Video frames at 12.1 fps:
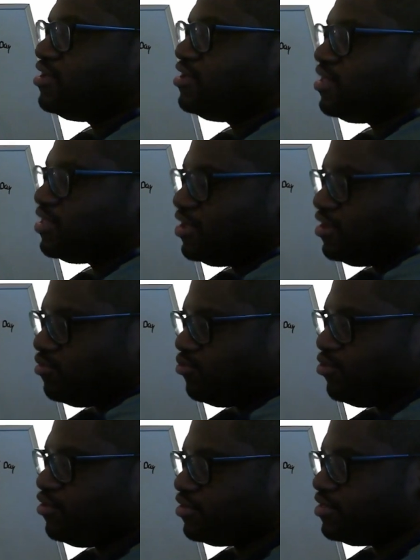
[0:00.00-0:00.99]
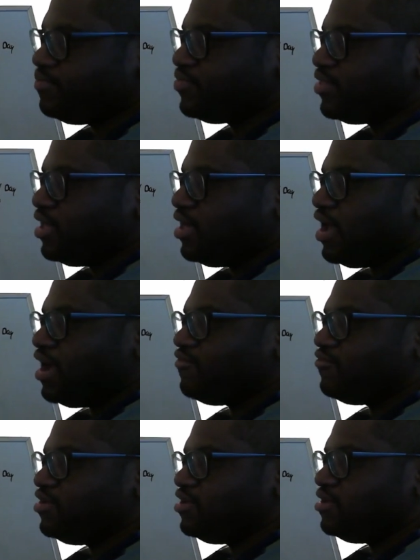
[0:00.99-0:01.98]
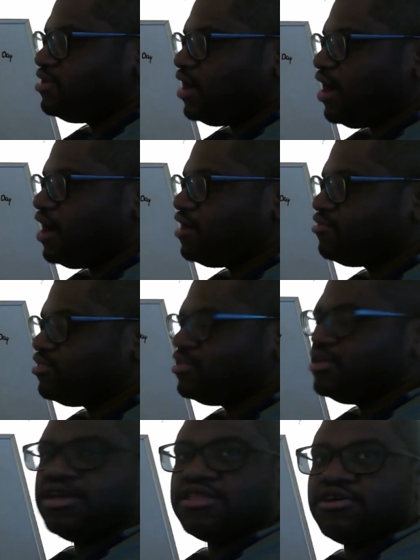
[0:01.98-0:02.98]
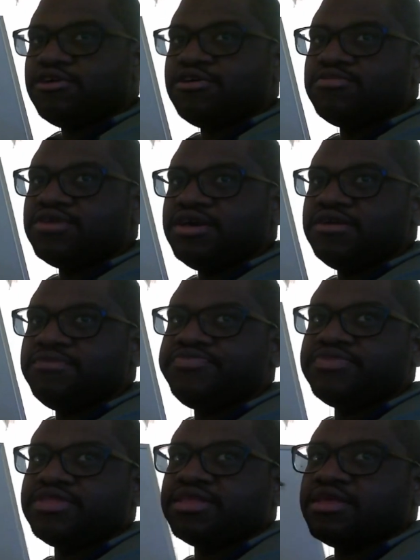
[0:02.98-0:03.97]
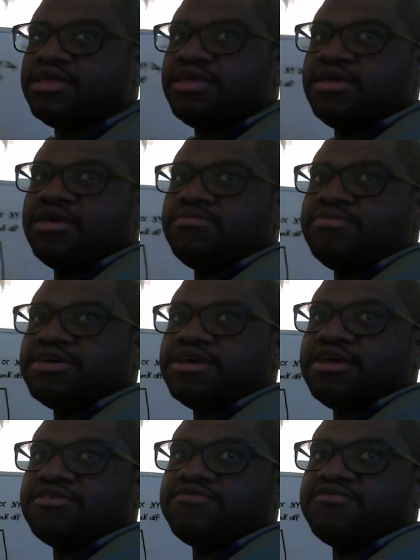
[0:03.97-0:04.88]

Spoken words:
I think this works. Every higher seed gets a home game because